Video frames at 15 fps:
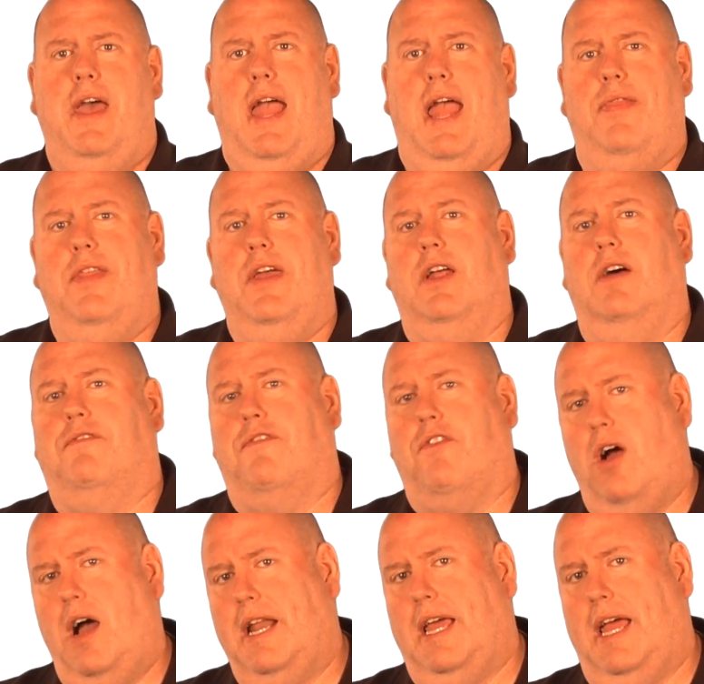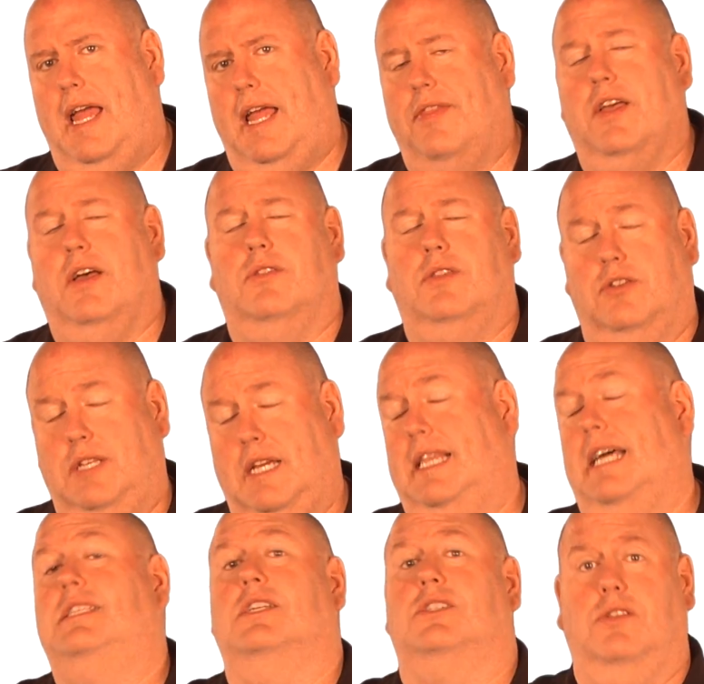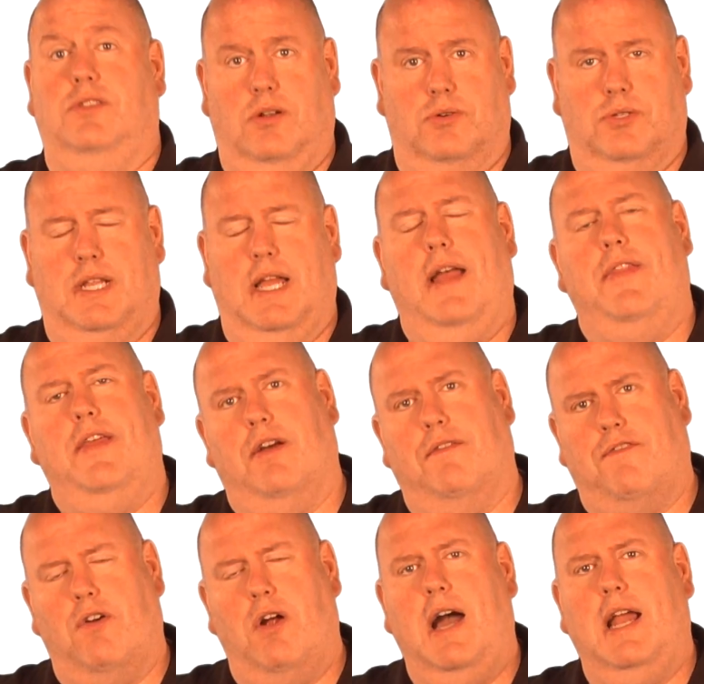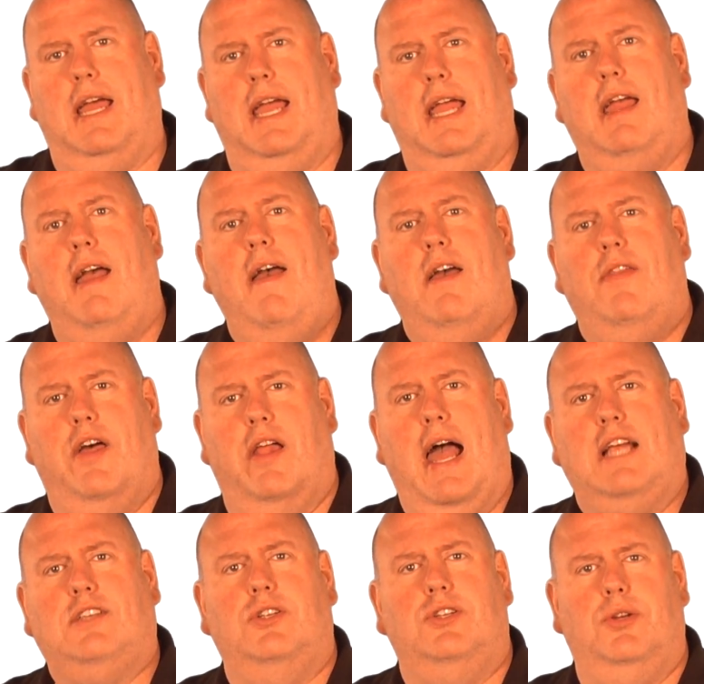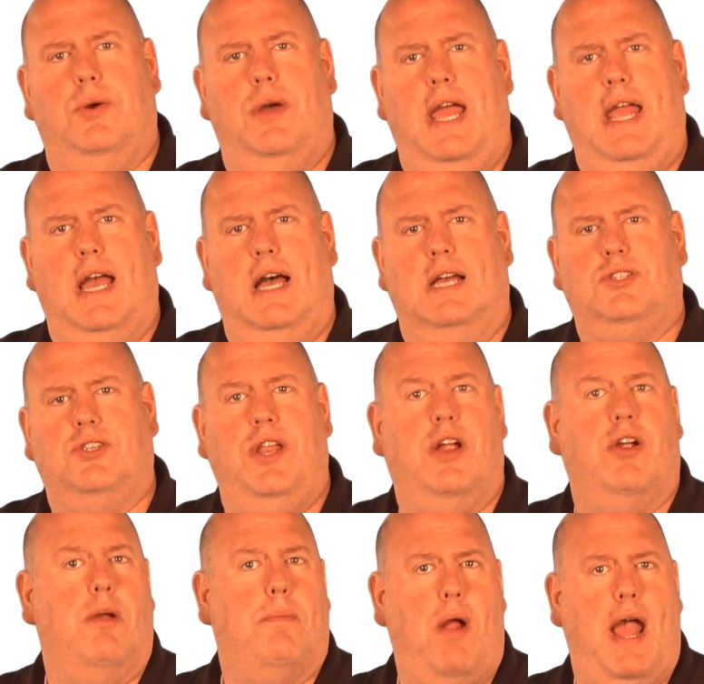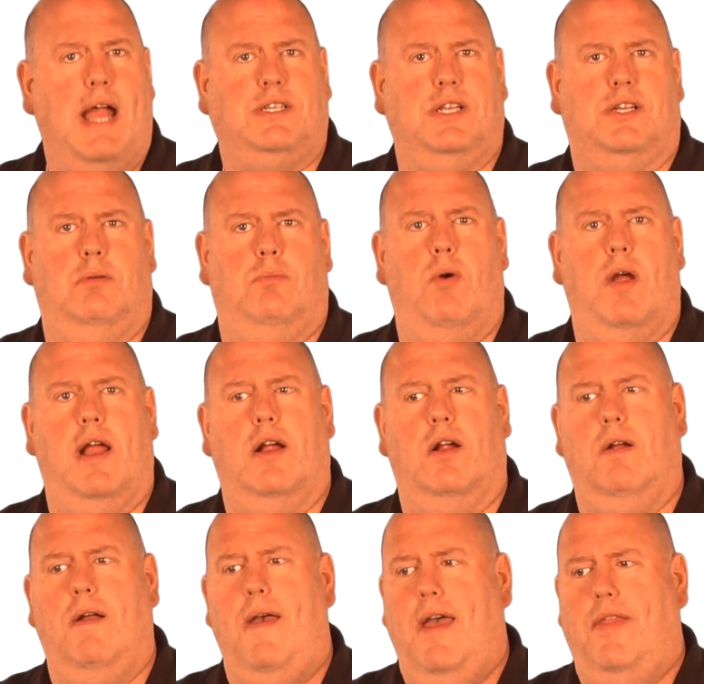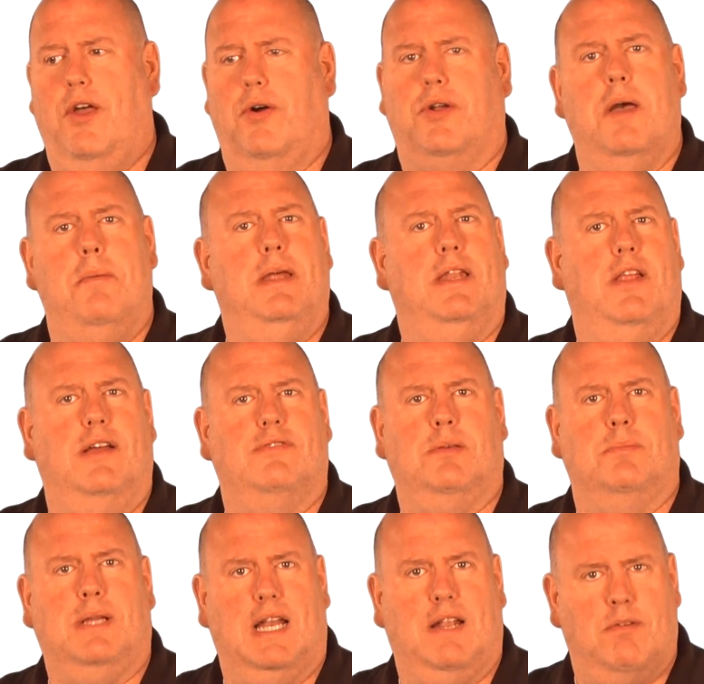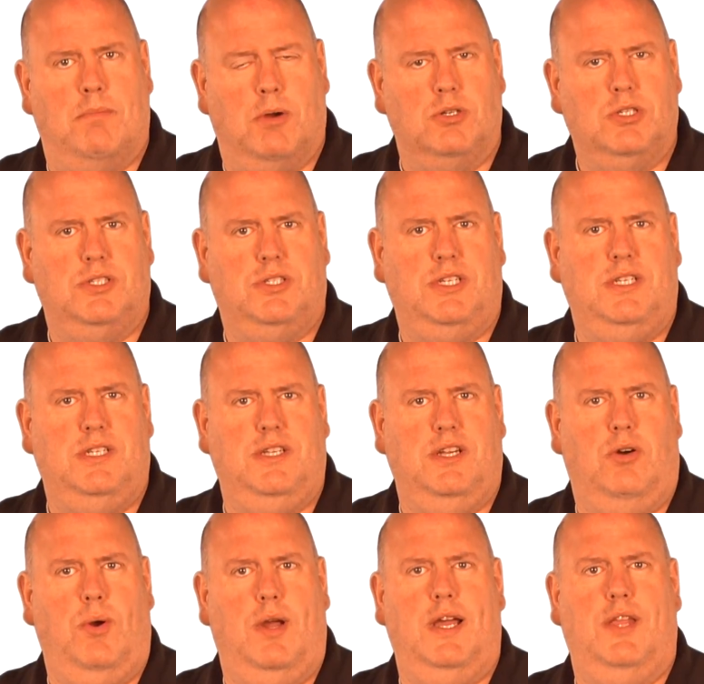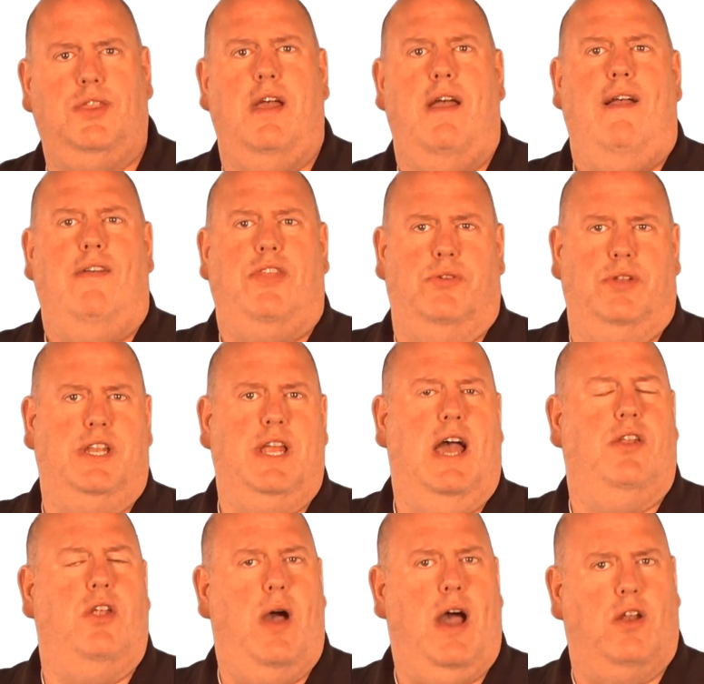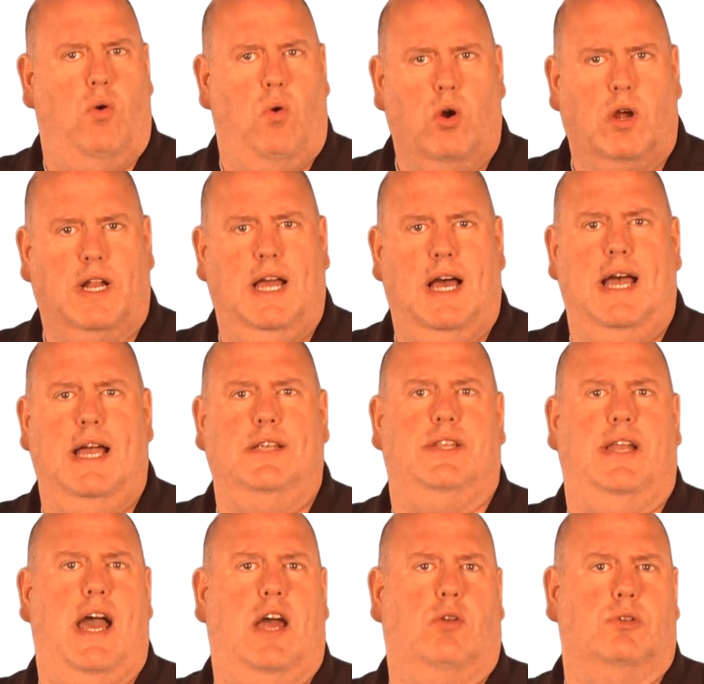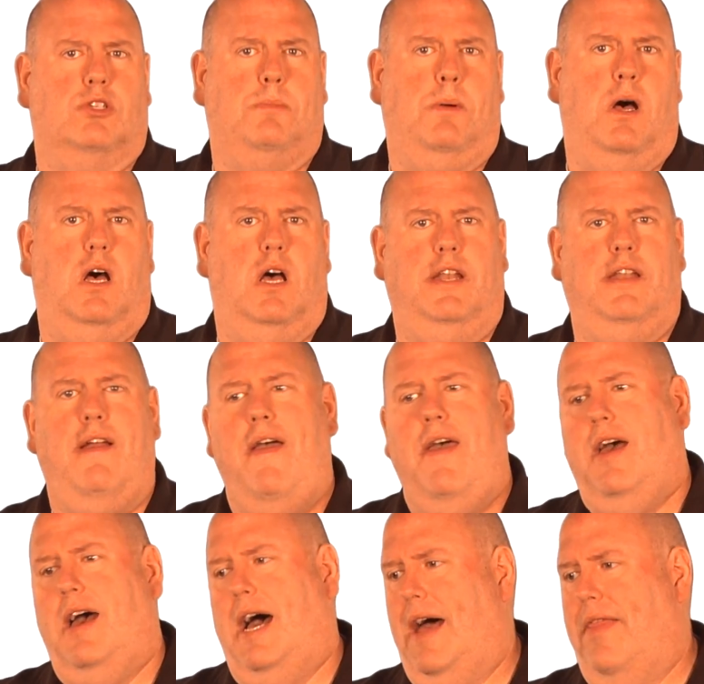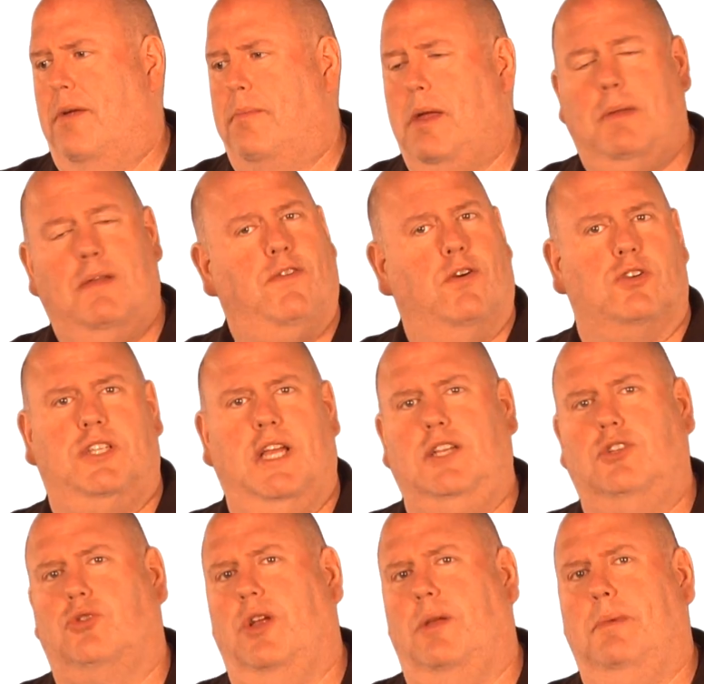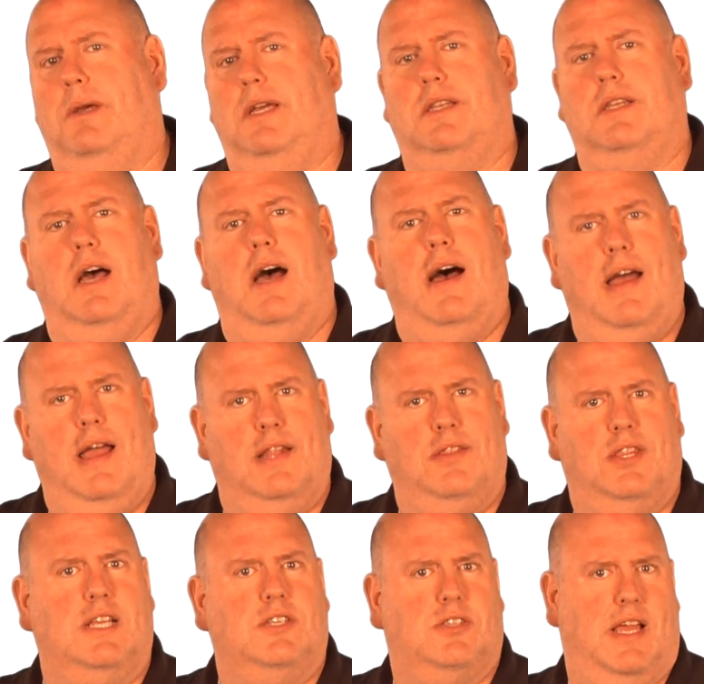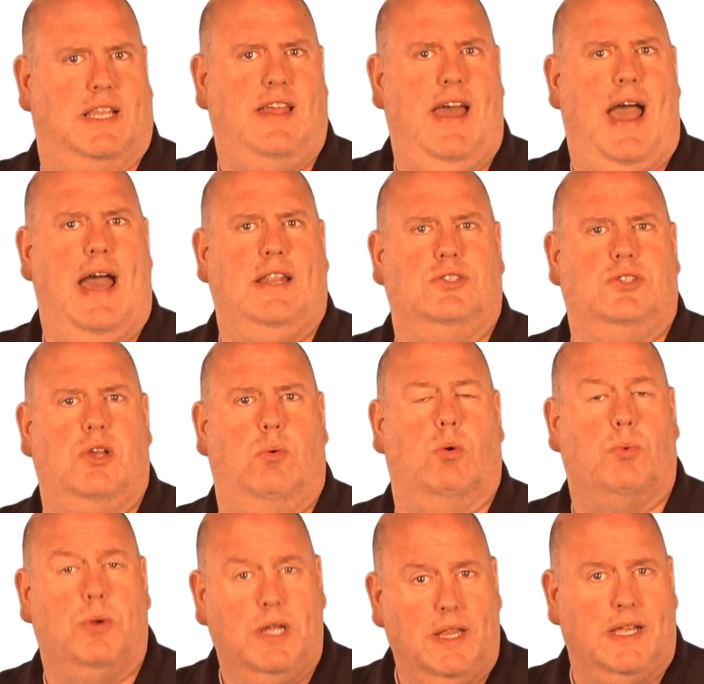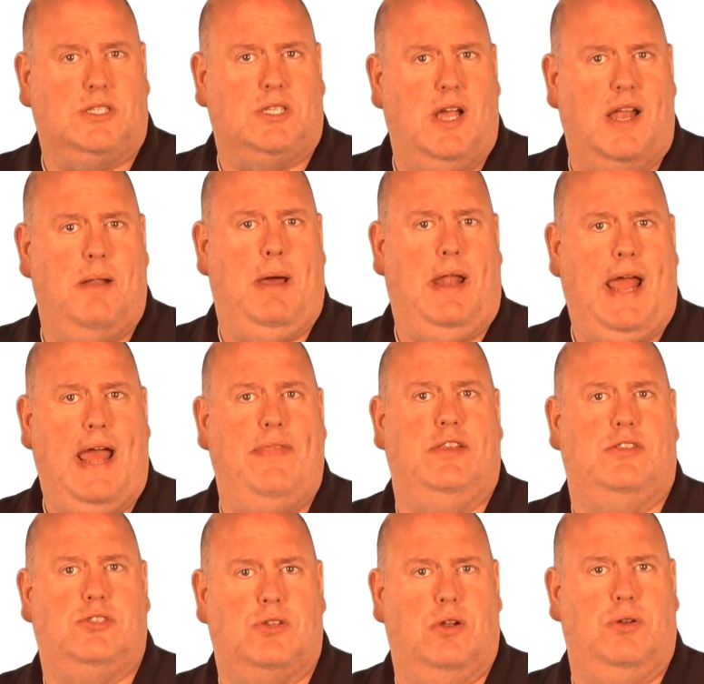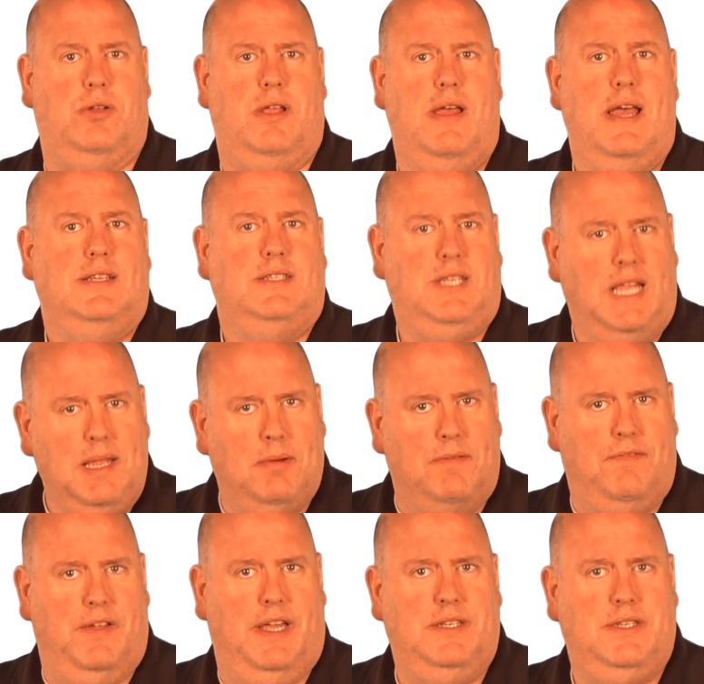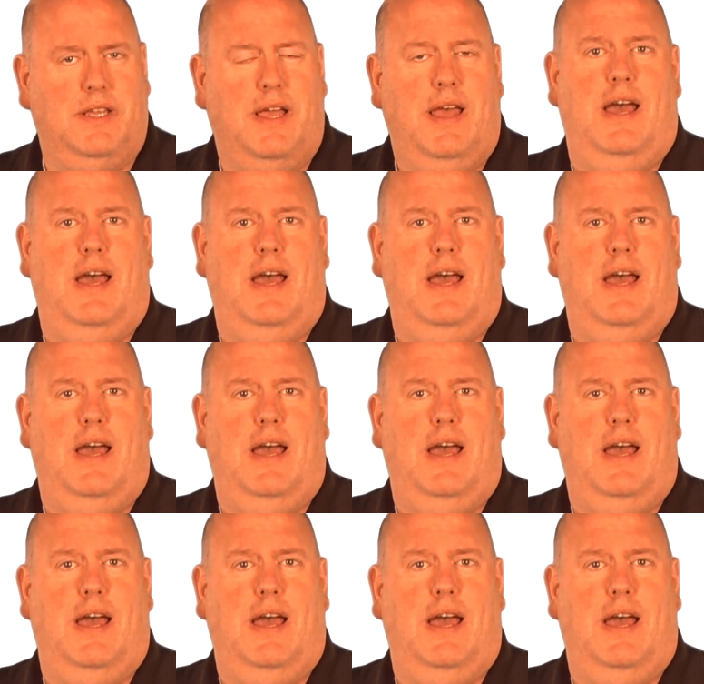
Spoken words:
And then on Friday, they'll take that test on Thursday. And then on Friday, they'll actually do a scenario practicum where they'll come in and have some kind of emergency to deal with. They'll need to know how to organize and how to respond. There may be first aid treatment and things like that. And so we're really excited about adding a CERT team event.